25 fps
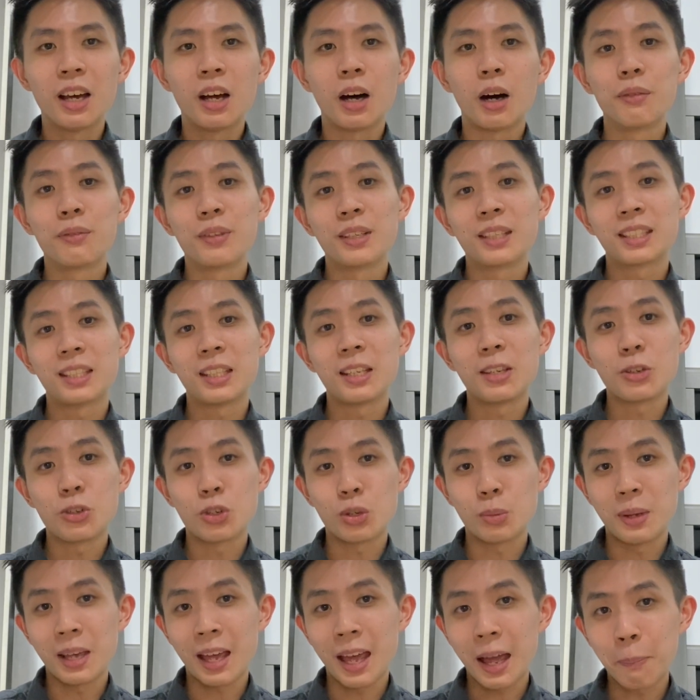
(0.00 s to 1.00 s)
Obviously, you
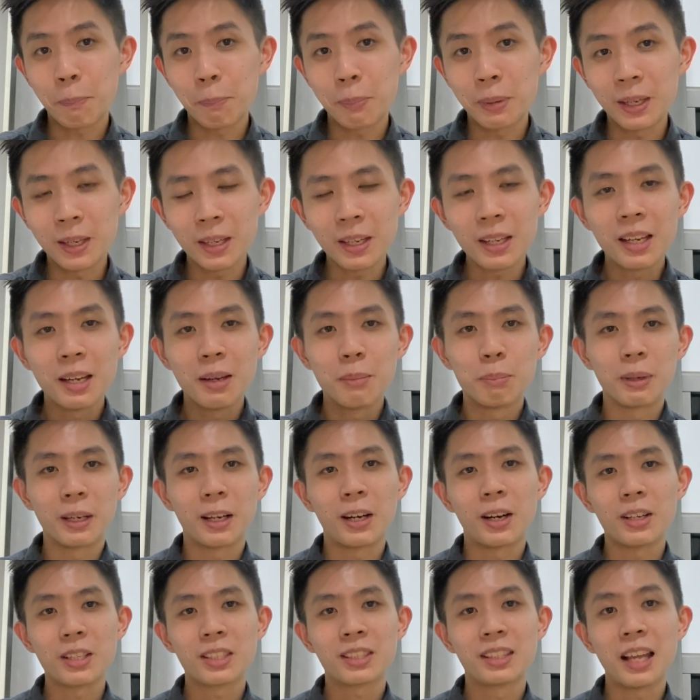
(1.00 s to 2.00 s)
should be happy
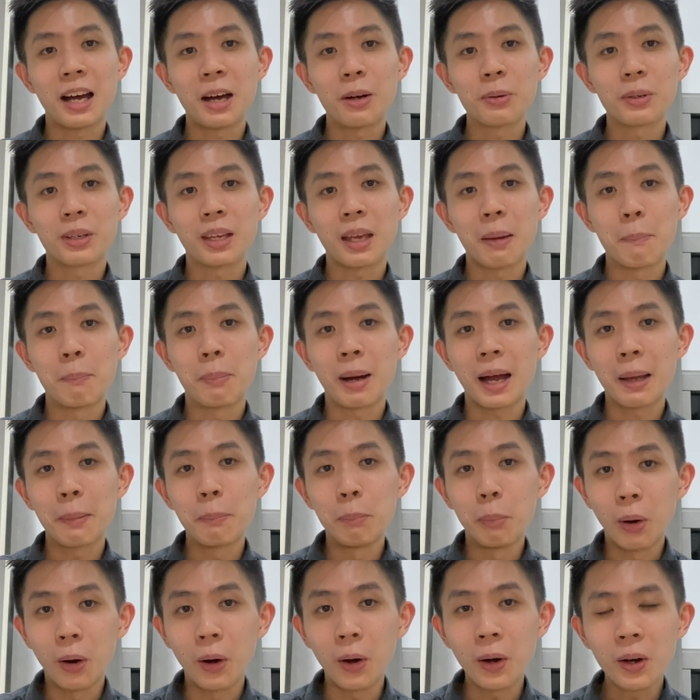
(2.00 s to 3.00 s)
because now you can buy
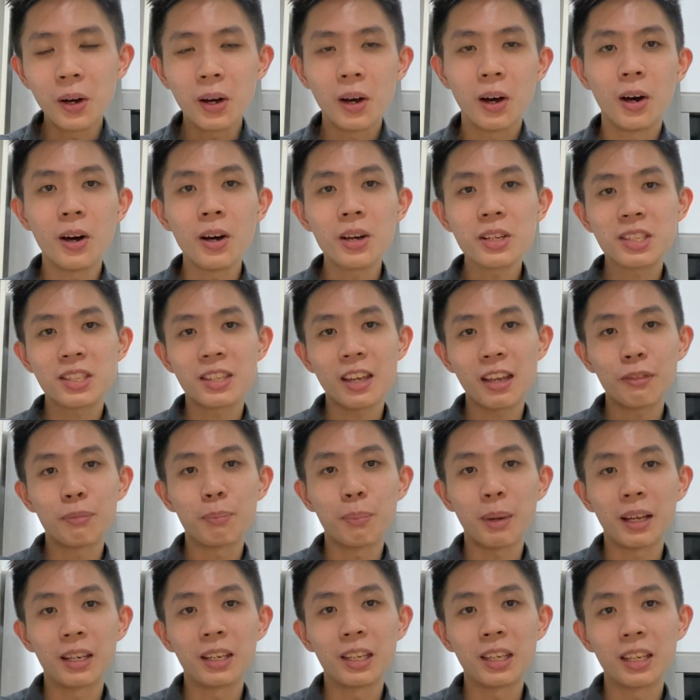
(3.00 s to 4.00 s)
more or save
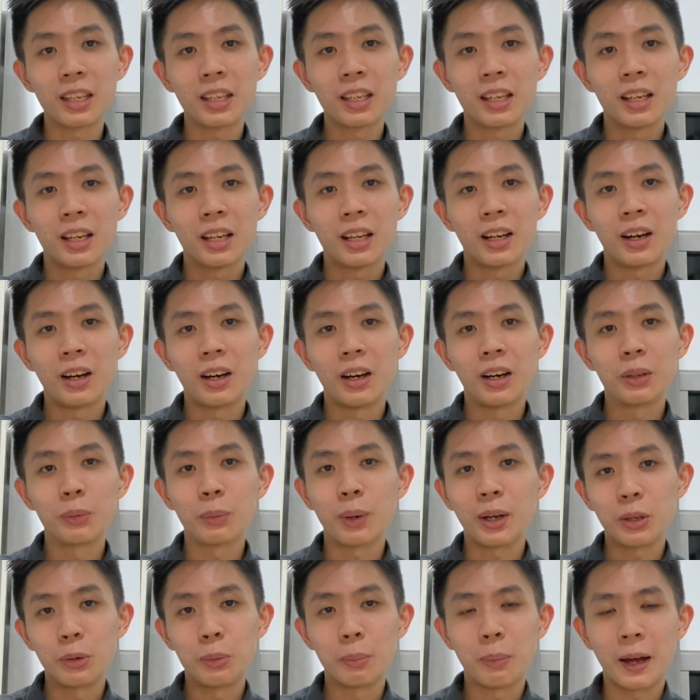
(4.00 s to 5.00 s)
money on
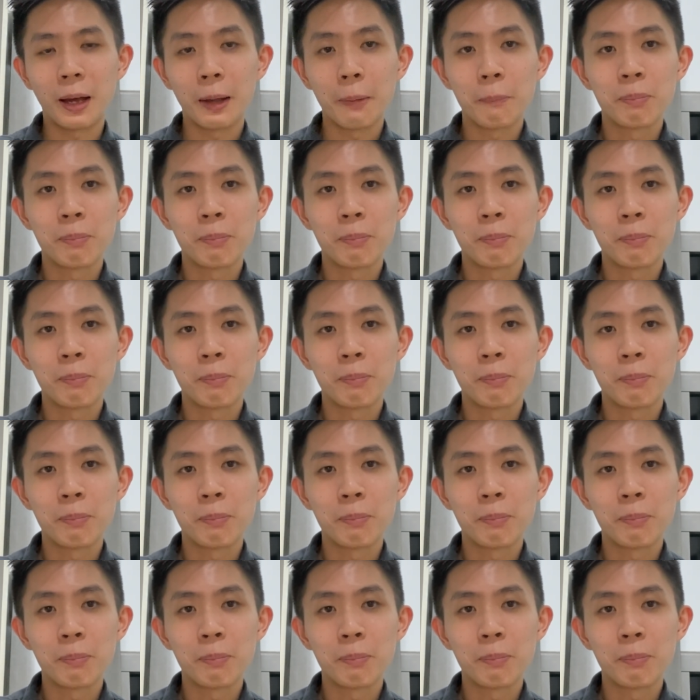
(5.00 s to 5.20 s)
what you buy.